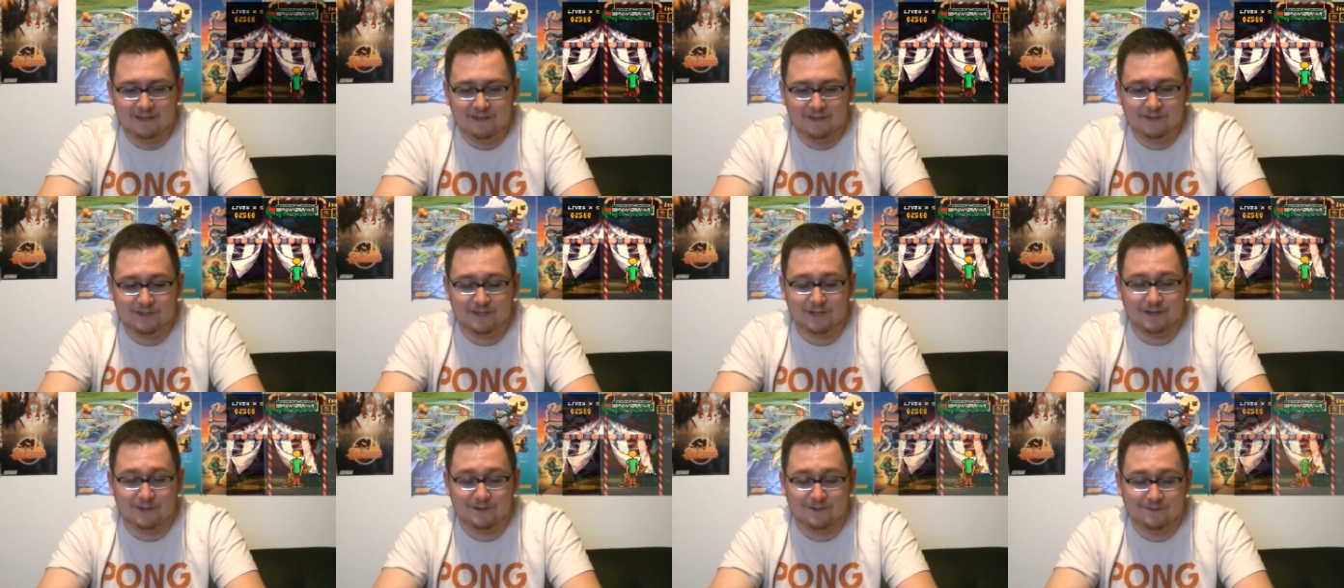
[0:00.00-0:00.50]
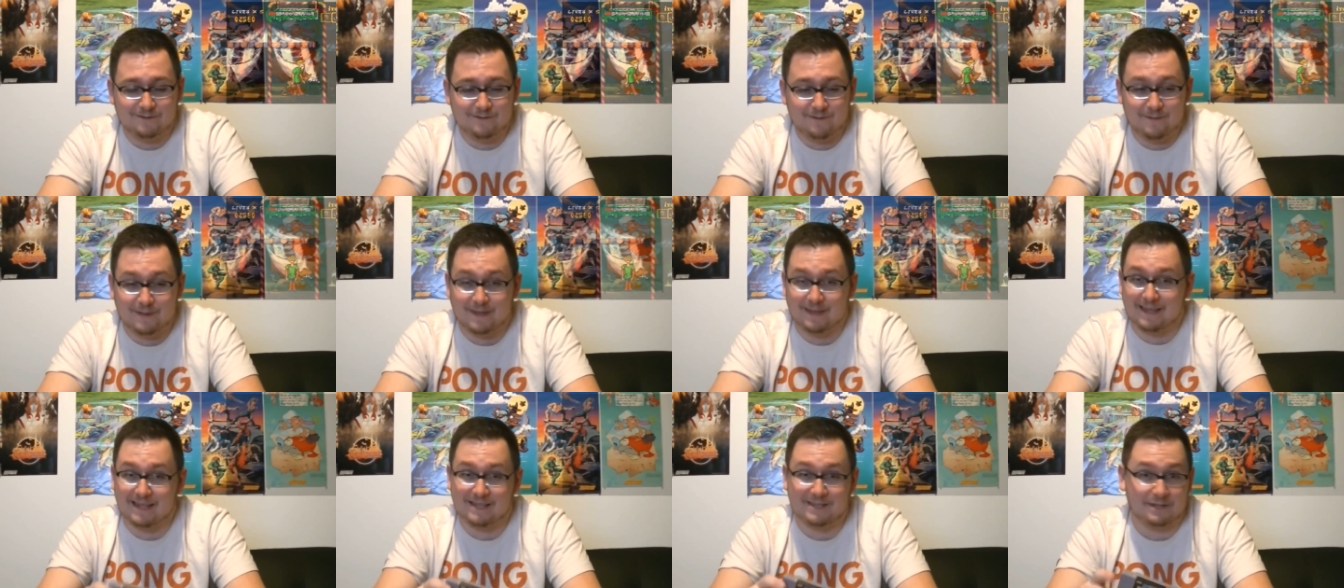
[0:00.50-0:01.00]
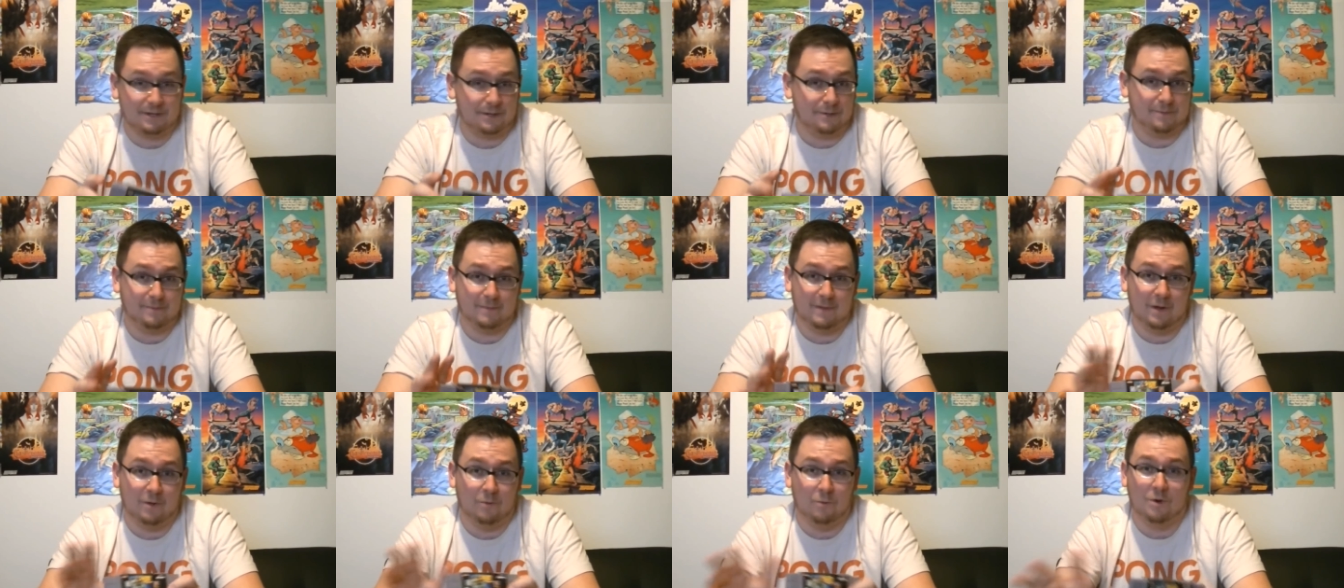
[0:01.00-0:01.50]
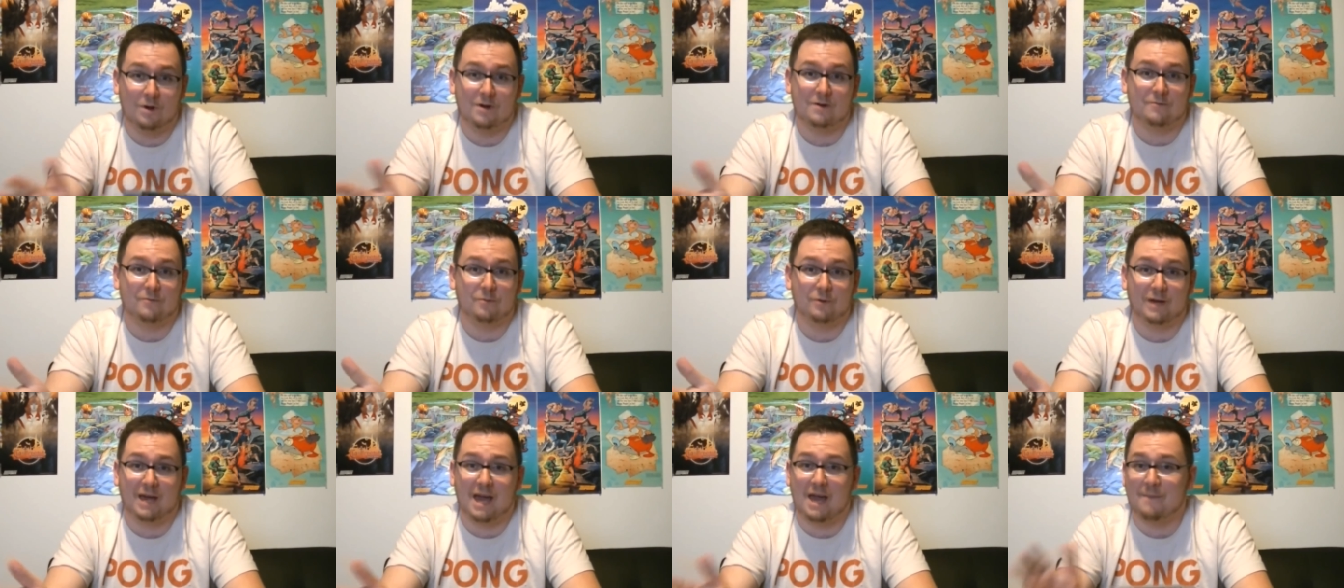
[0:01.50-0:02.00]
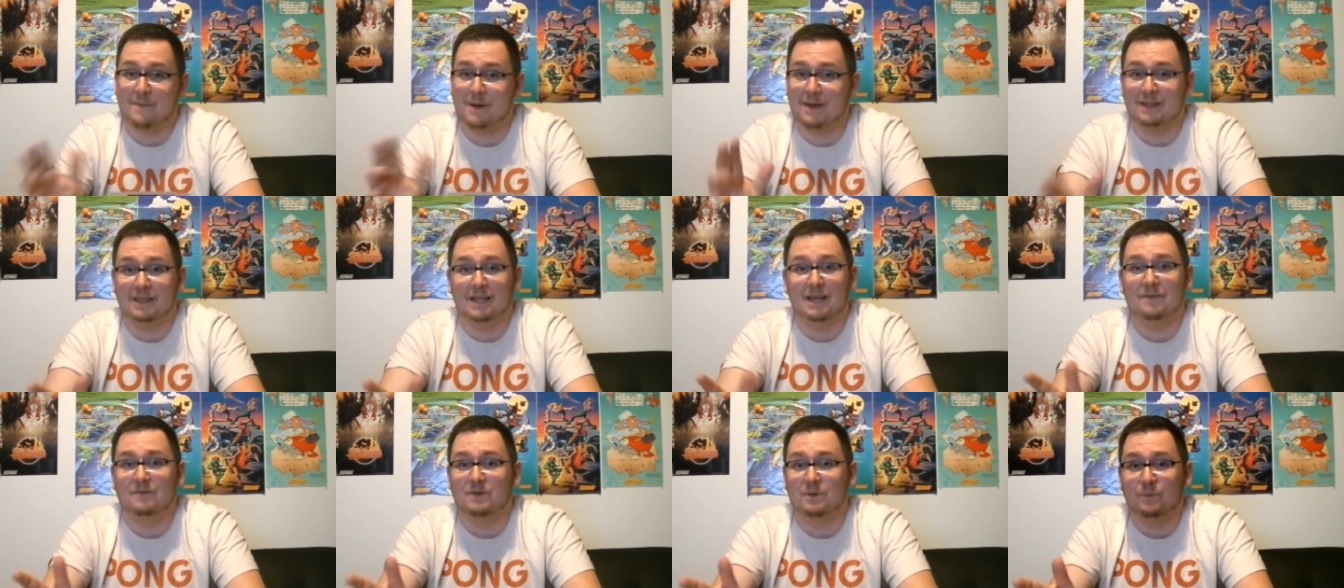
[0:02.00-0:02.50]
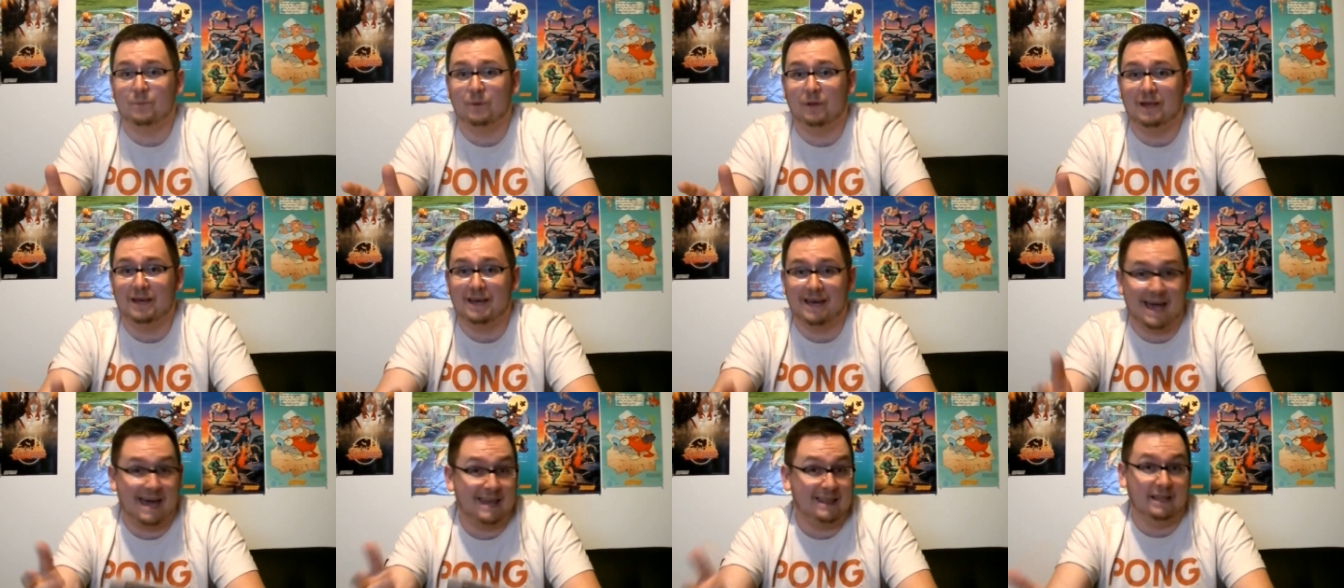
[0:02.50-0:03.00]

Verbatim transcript: So, I mean, that's a, a wonderful game. I'd love to play it.